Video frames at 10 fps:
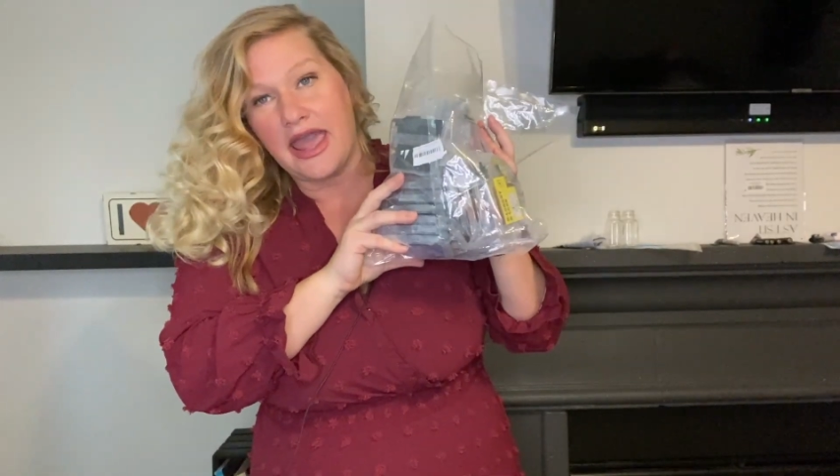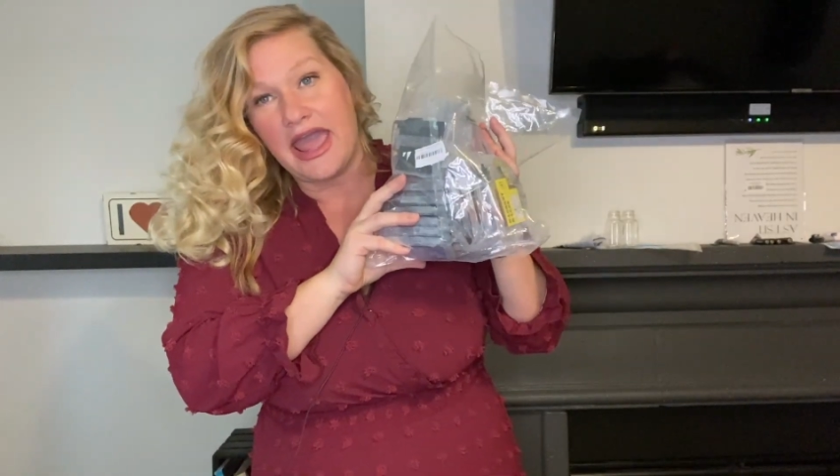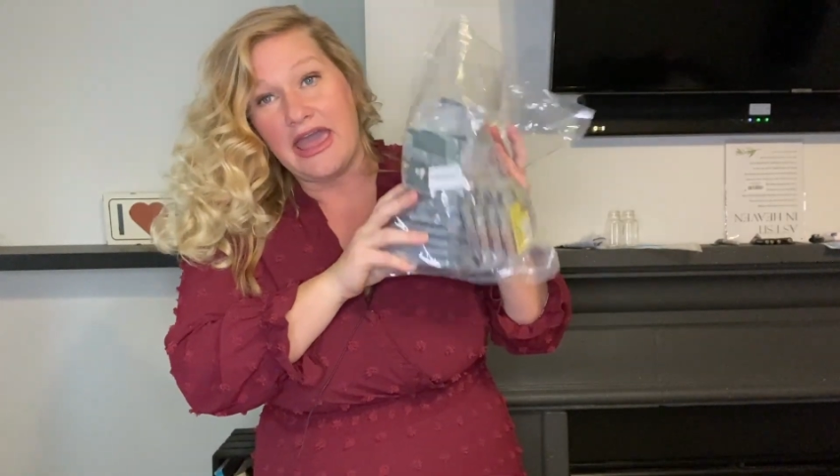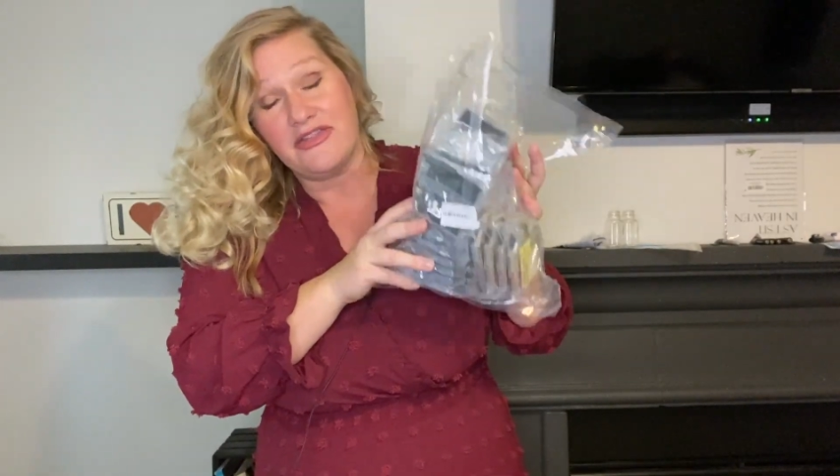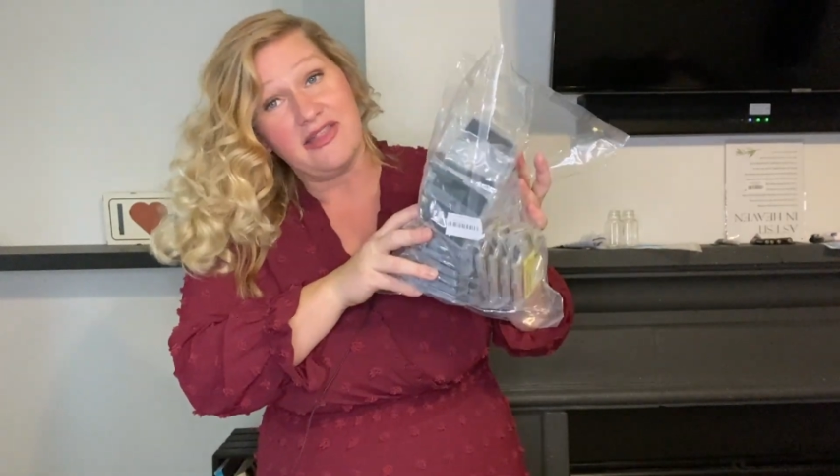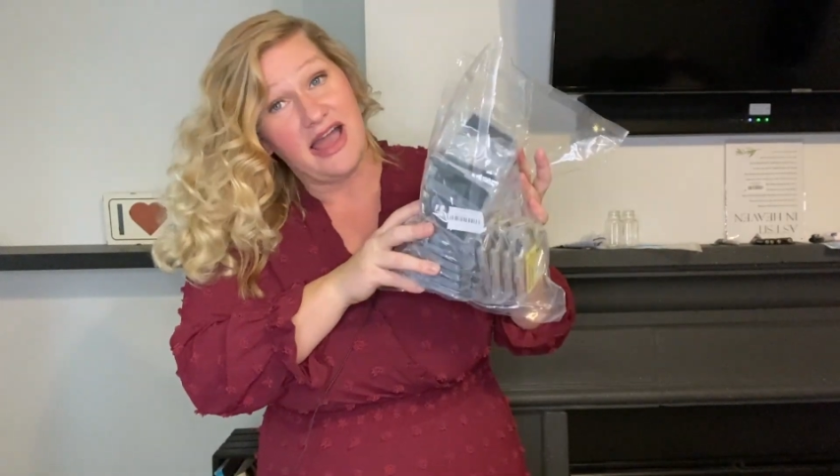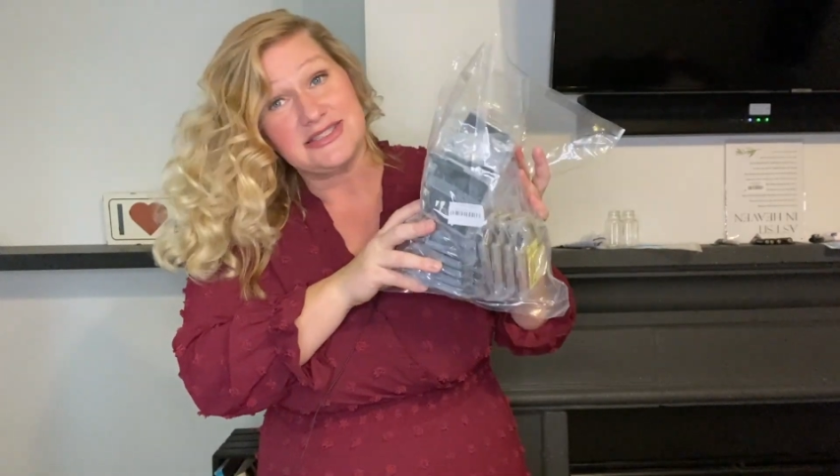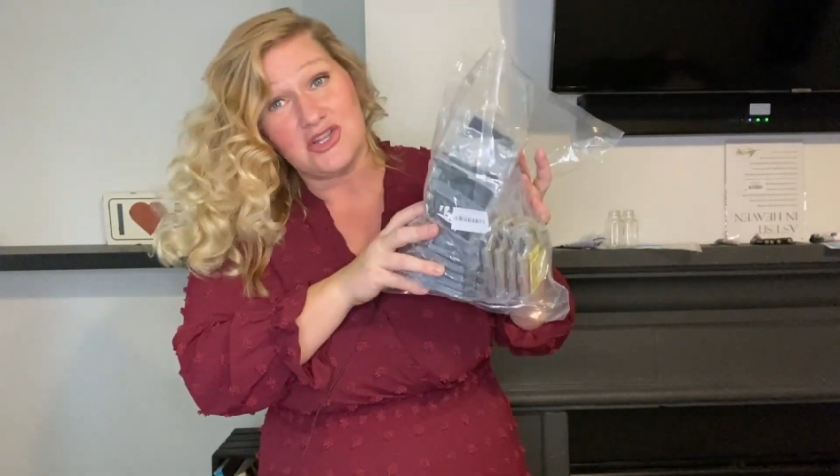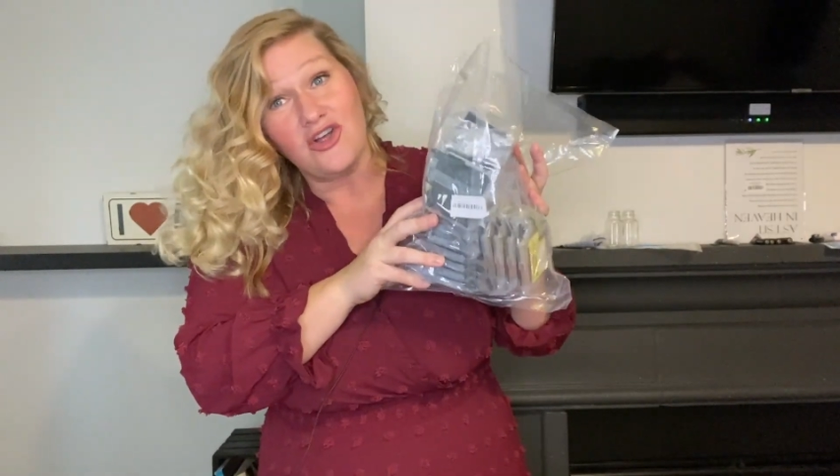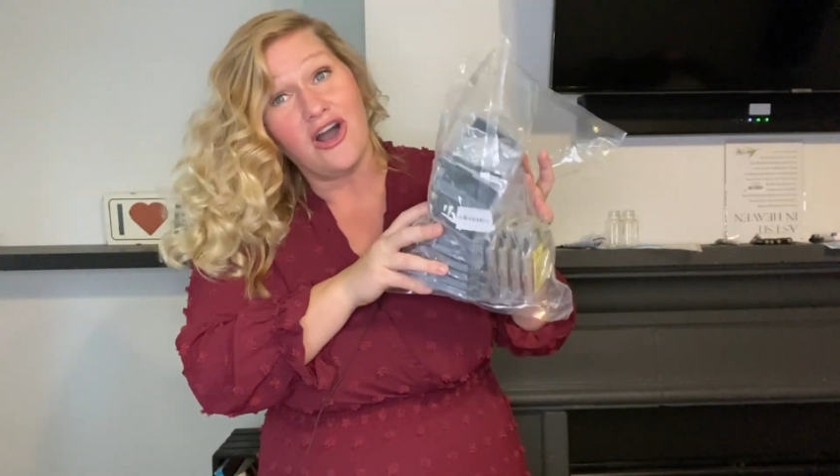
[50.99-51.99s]
and they
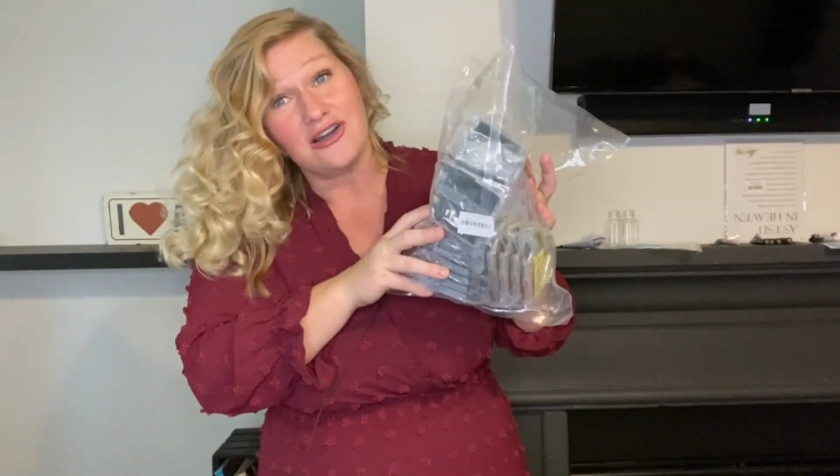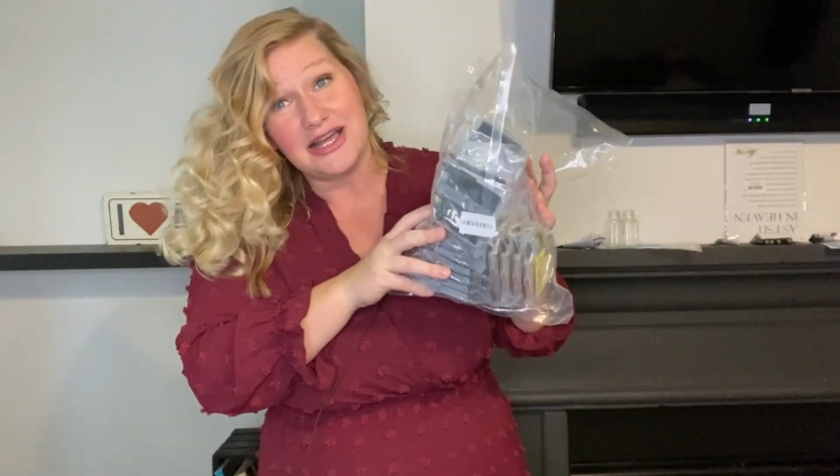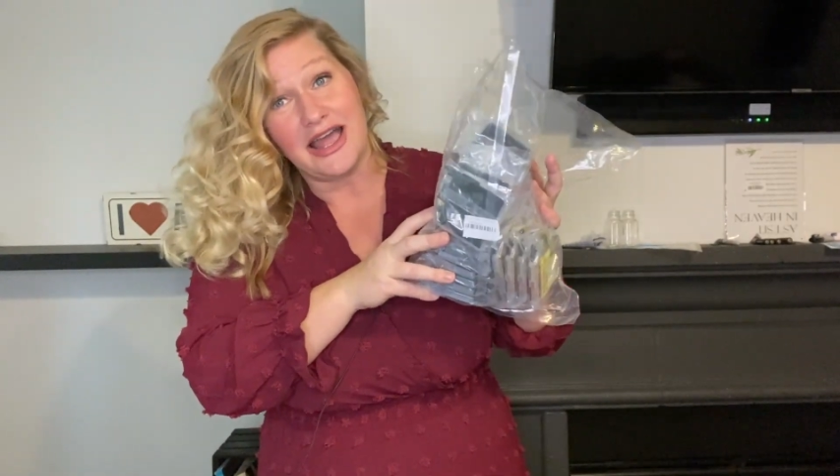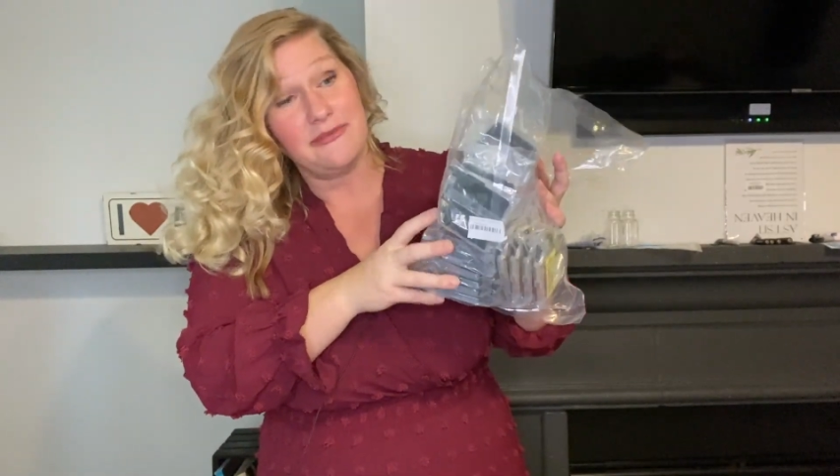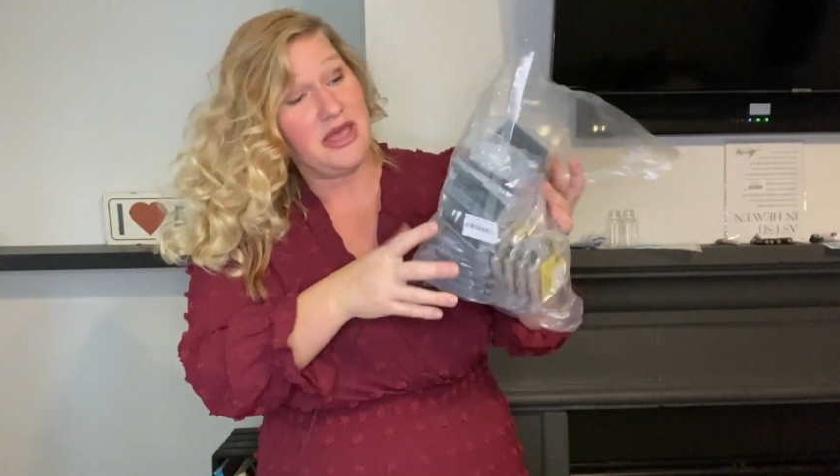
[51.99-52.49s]
last a long time.